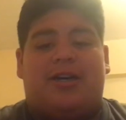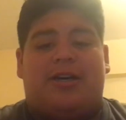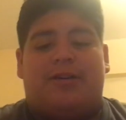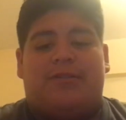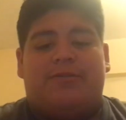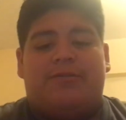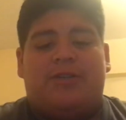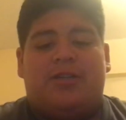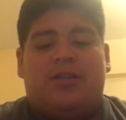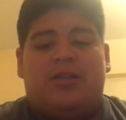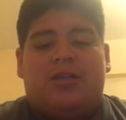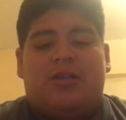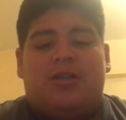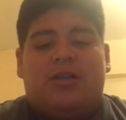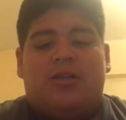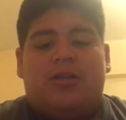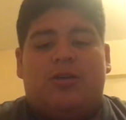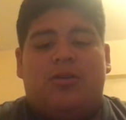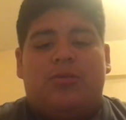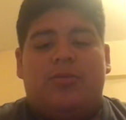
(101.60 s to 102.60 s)
off,
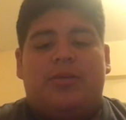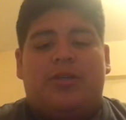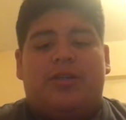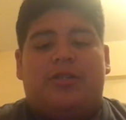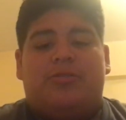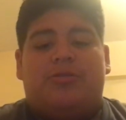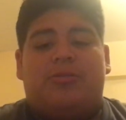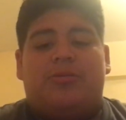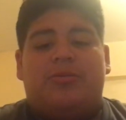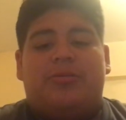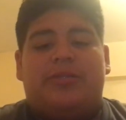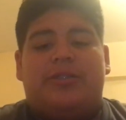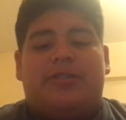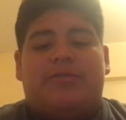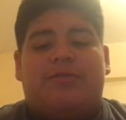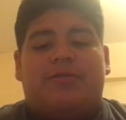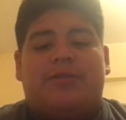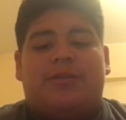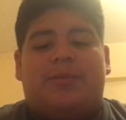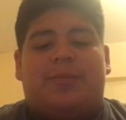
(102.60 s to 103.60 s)
who are you cool with
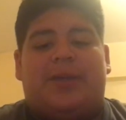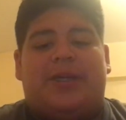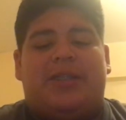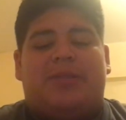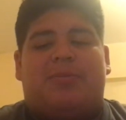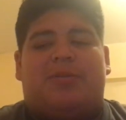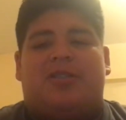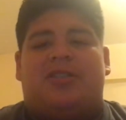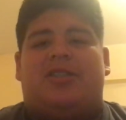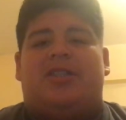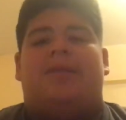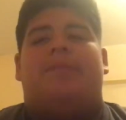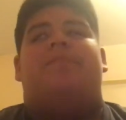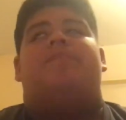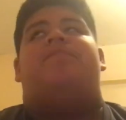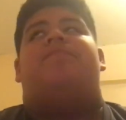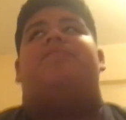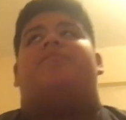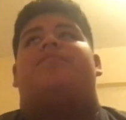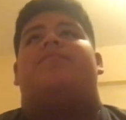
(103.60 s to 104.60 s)
from the baseball team?
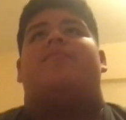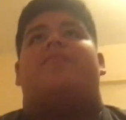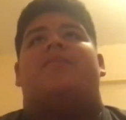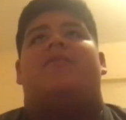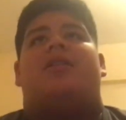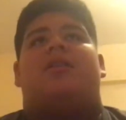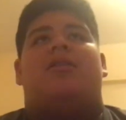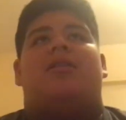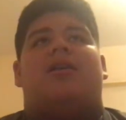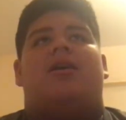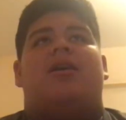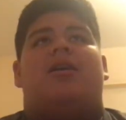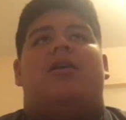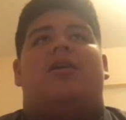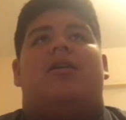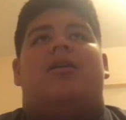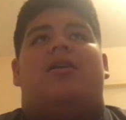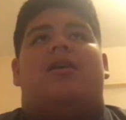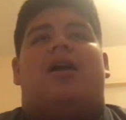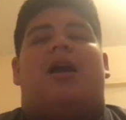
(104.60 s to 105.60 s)

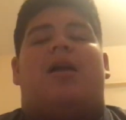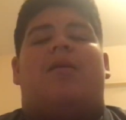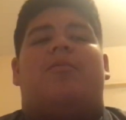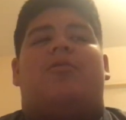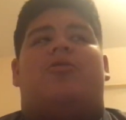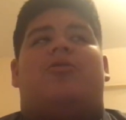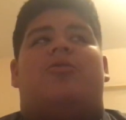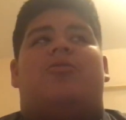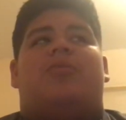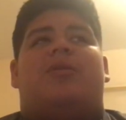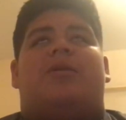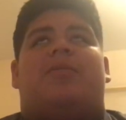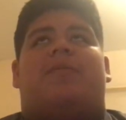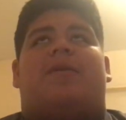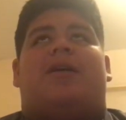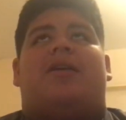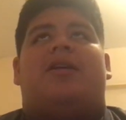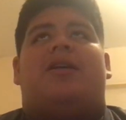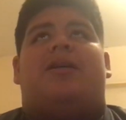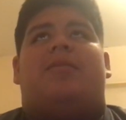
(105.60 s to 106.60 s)
I'm cool with
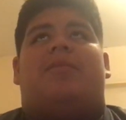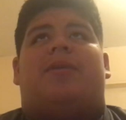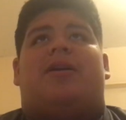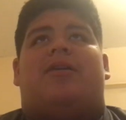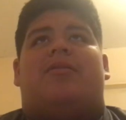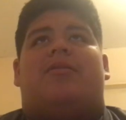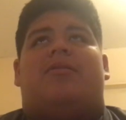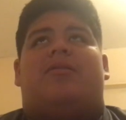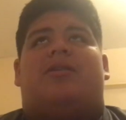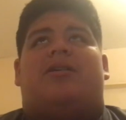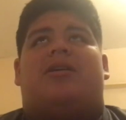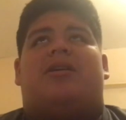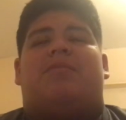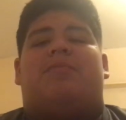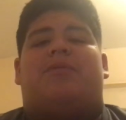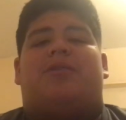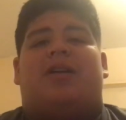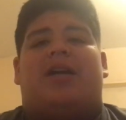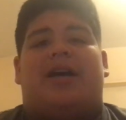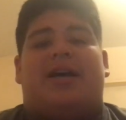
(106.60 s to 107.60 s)
probably about a
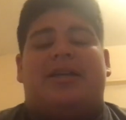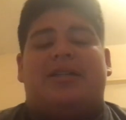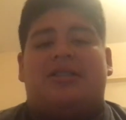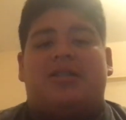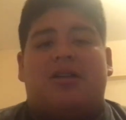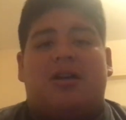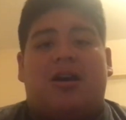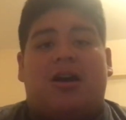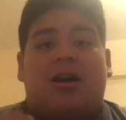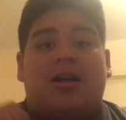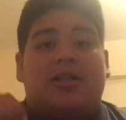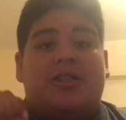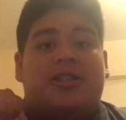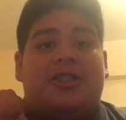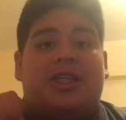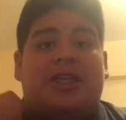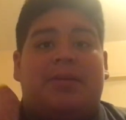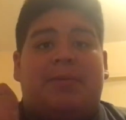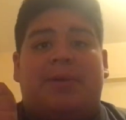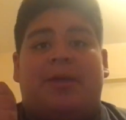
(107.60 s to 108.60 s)
couple guys.
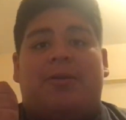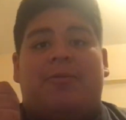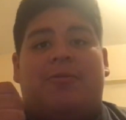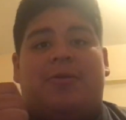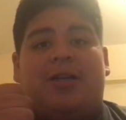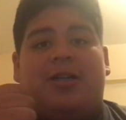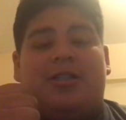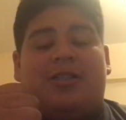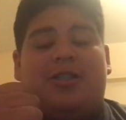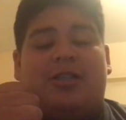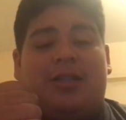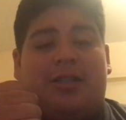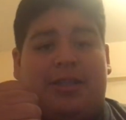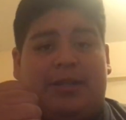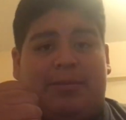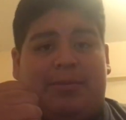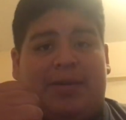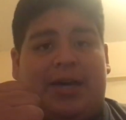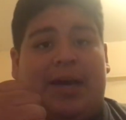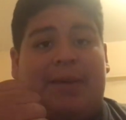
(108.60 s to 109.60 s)
RJ being one of
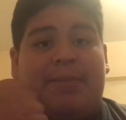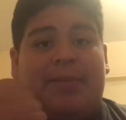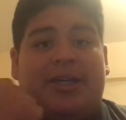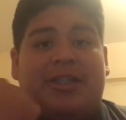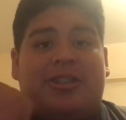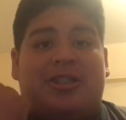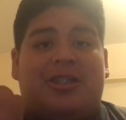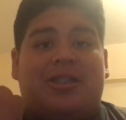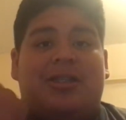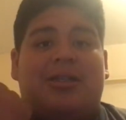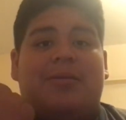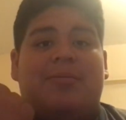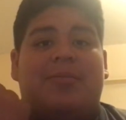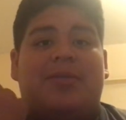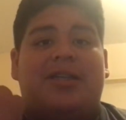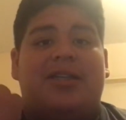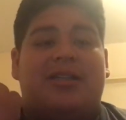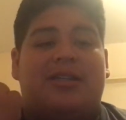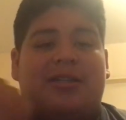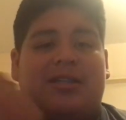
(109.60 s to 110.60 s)
them. I mentioned
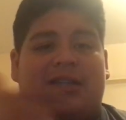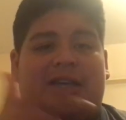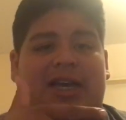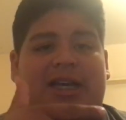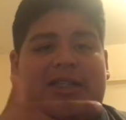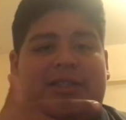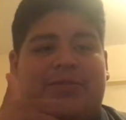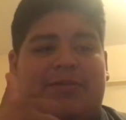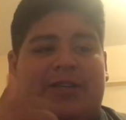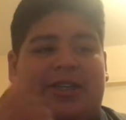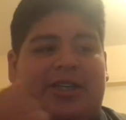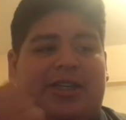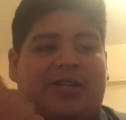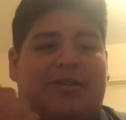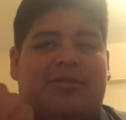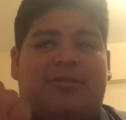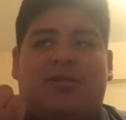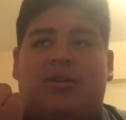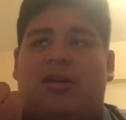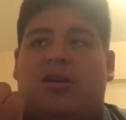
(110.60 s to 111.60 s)
him in the last
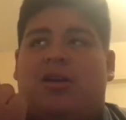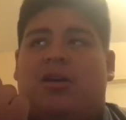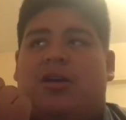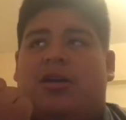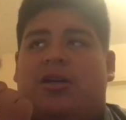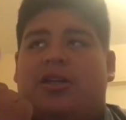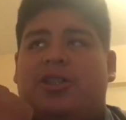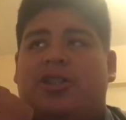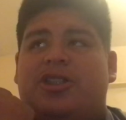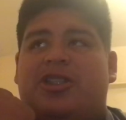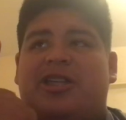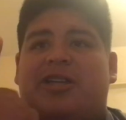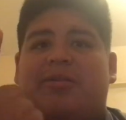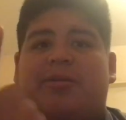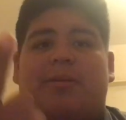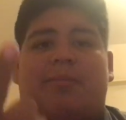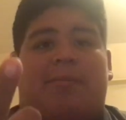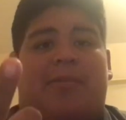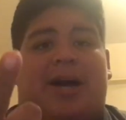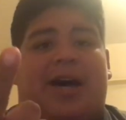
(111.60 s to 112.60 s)
video.
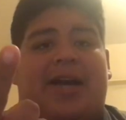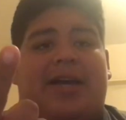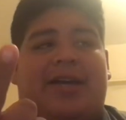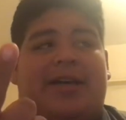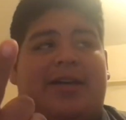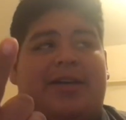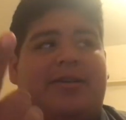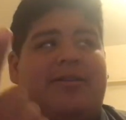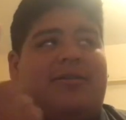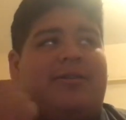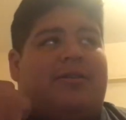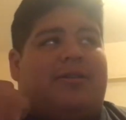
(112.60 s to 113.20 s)
Jeremiah,